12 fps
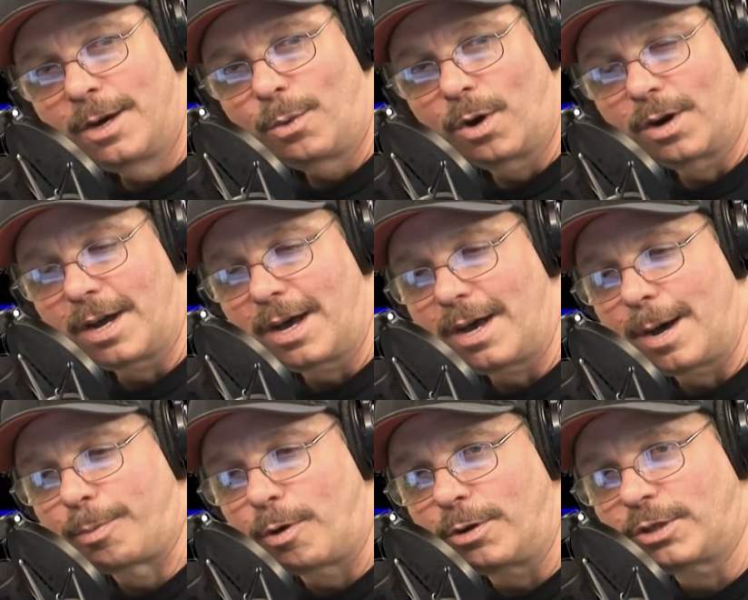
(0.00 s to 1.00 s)
We're uh,
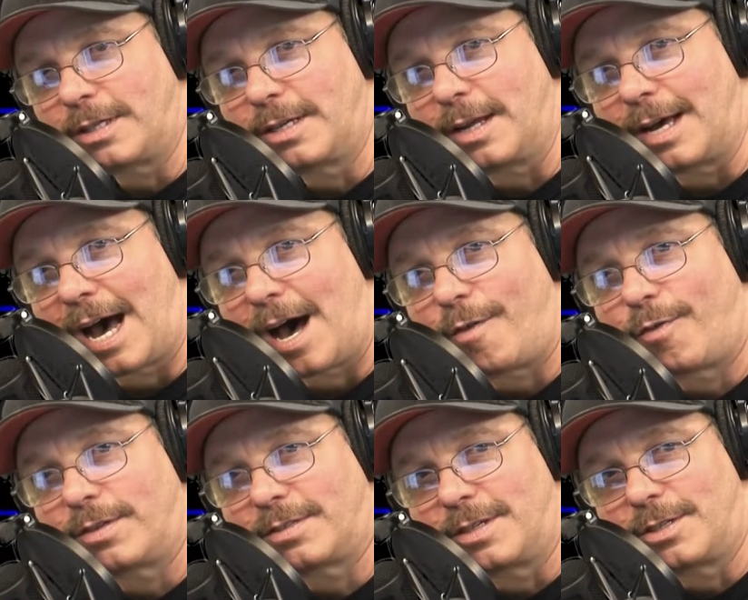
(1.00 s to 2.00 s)
approaching the
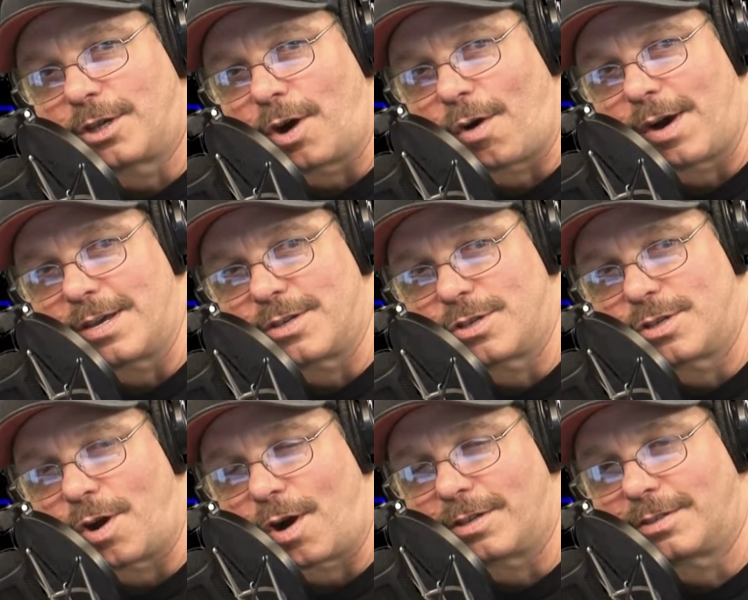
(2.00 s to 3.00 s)
Alpha Centauri
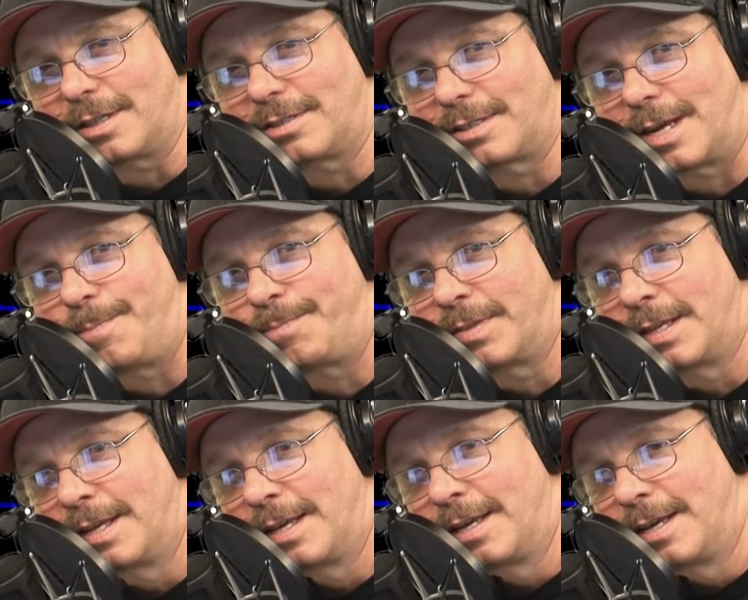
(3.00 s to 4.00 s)
star system.
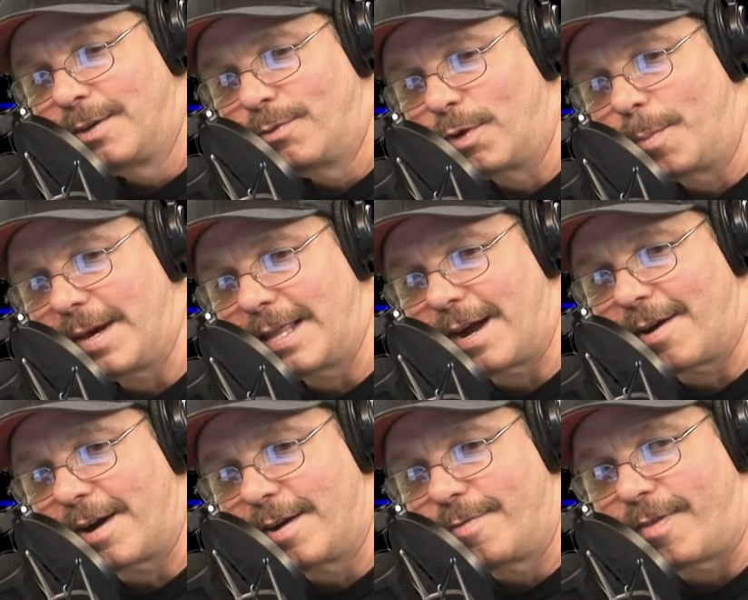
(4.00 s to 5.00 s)
We'll be
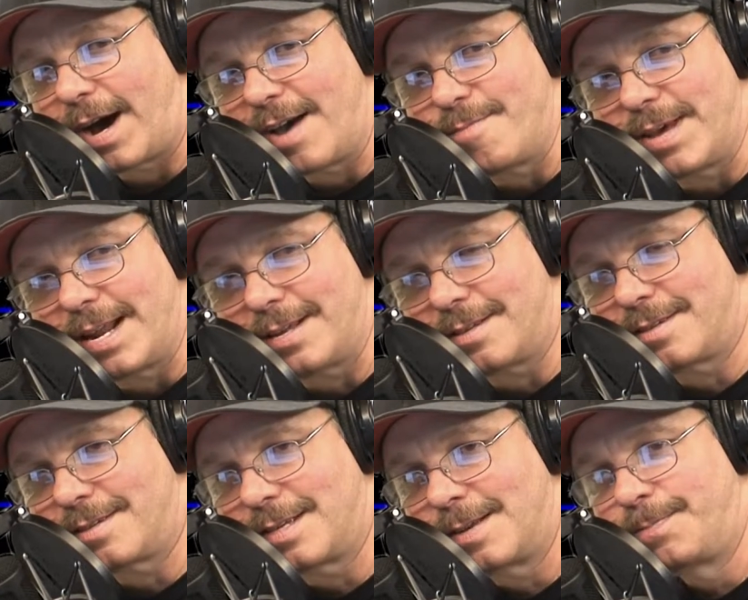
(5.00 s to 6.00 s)
there in five
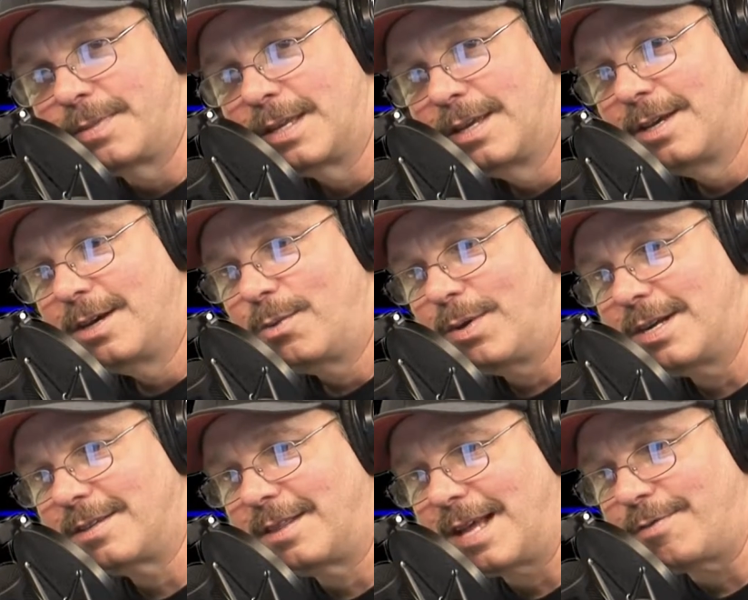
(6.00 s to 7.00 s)
minutes. We, we
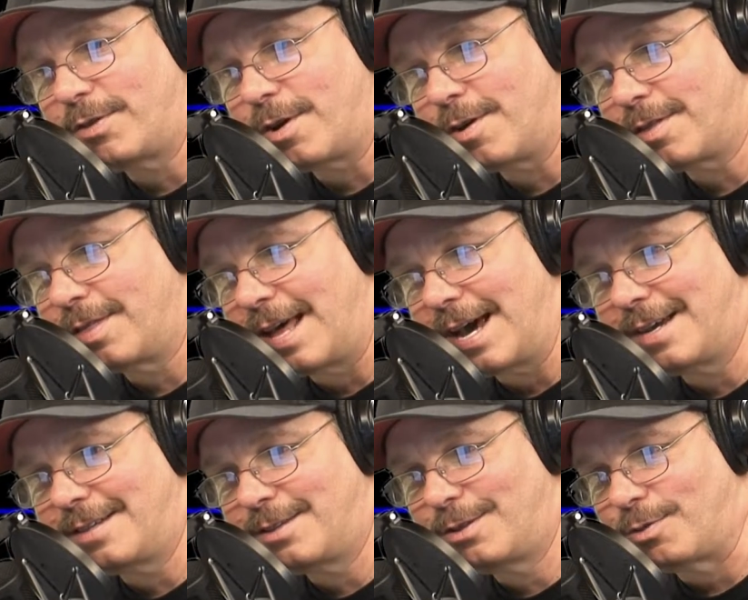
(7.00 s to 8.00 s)
just, left Earth
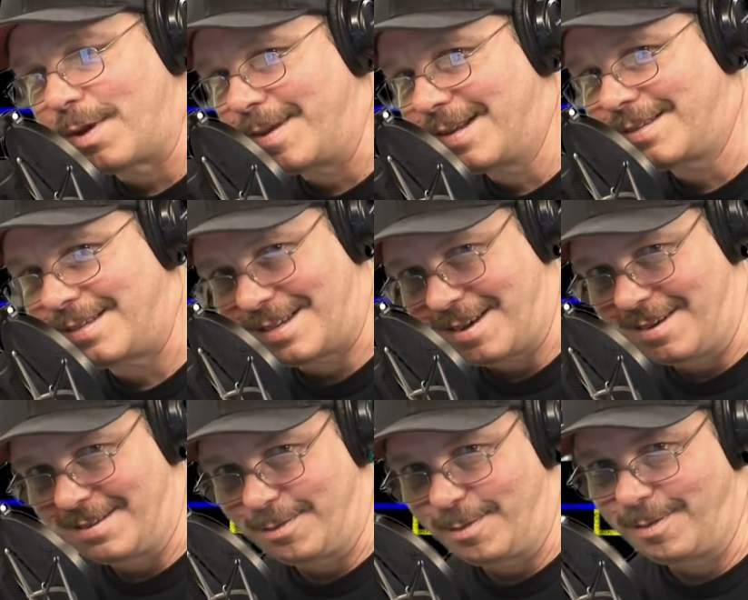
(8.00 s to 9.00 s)
like three minutes
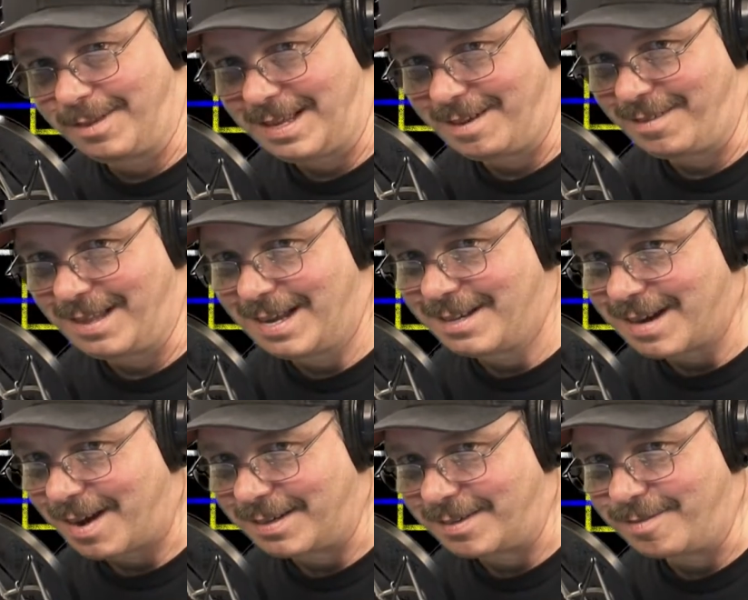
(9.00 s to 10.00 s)
ago. It's really, really
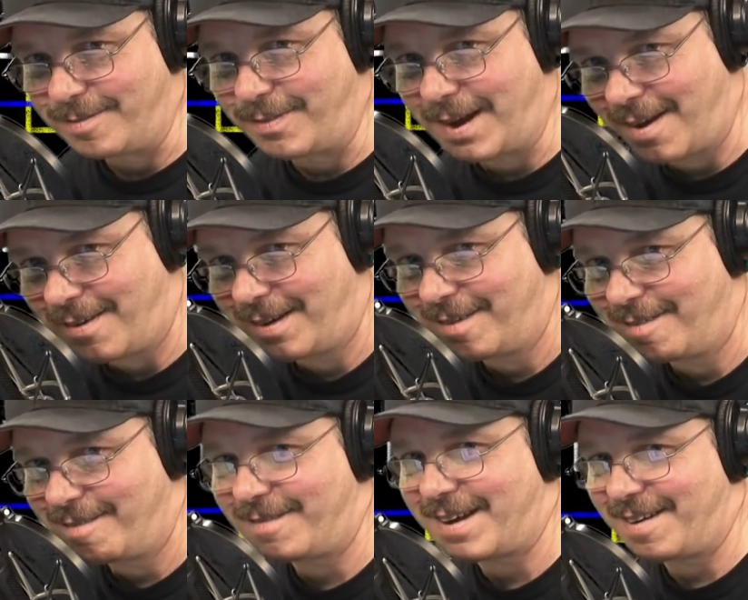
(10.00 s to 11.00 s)
going very,
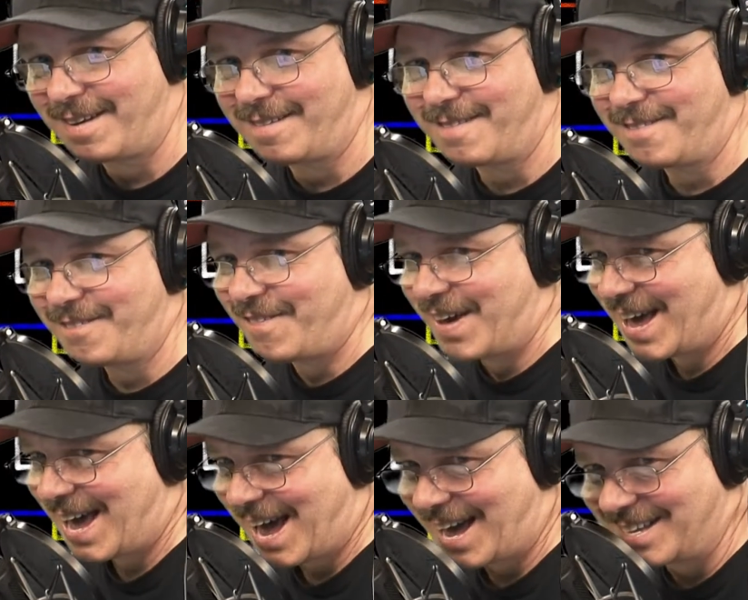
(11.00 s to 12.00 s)
very
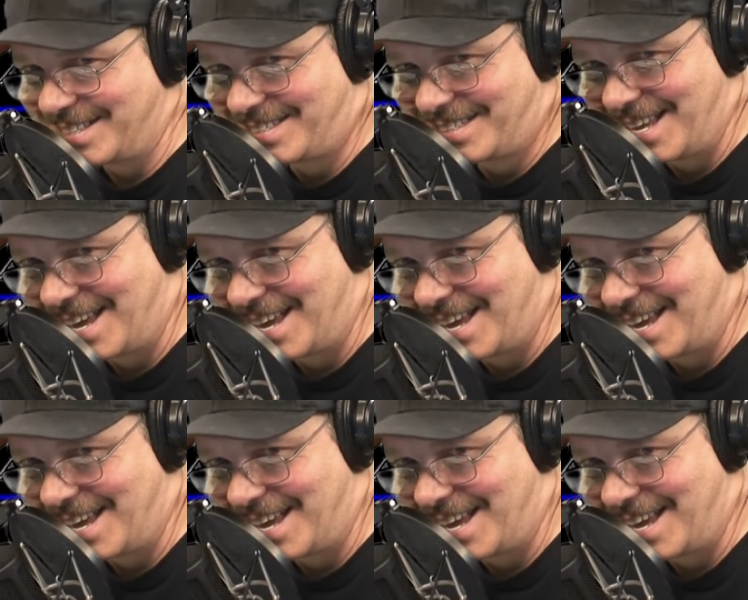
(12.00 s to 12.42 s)
fast.